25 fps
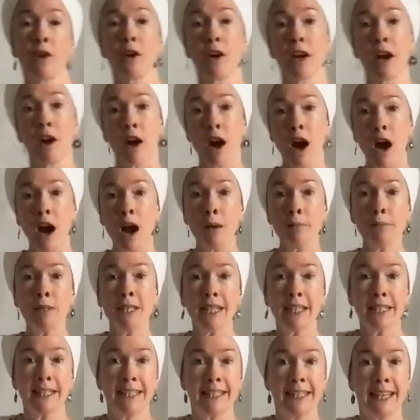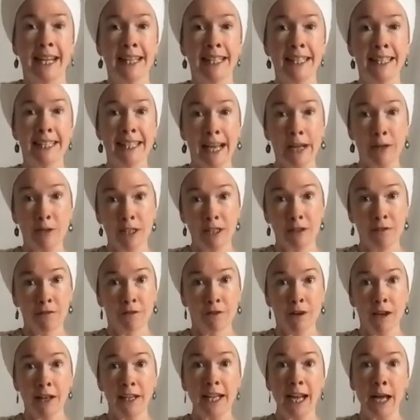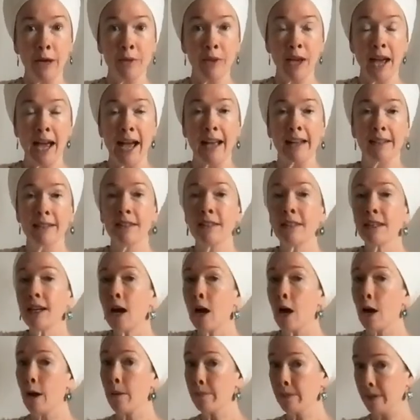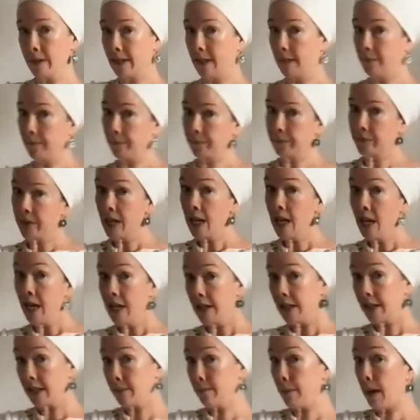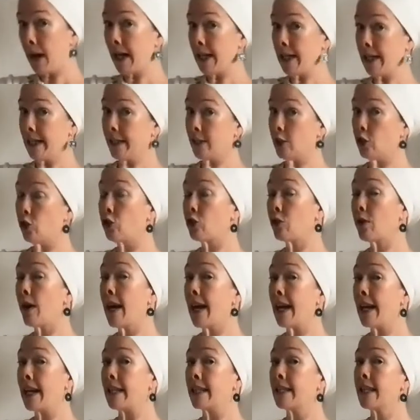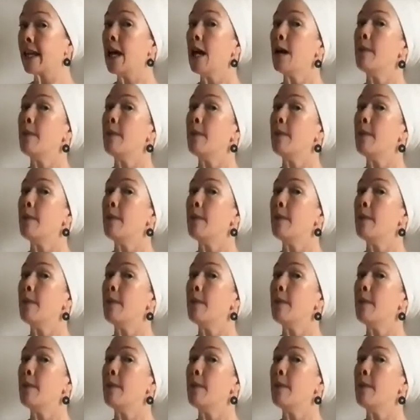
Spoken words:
got our arms extended out in front now. The hands are cupped. The spine is straight,